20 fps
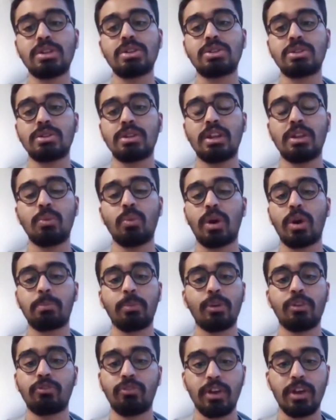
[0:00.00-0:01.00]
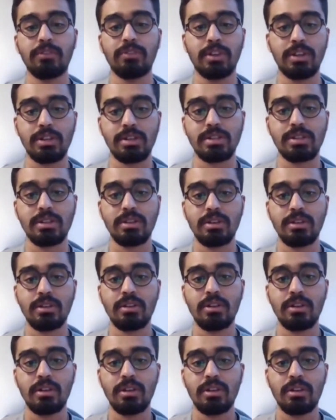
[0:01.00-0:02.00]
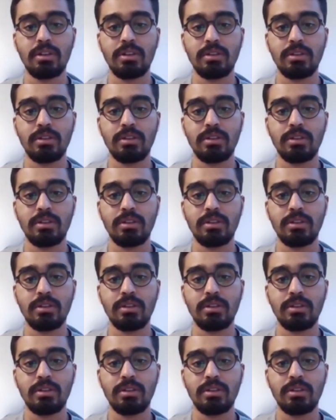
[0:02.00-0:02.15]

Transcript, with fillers: you finish in 1.5 years.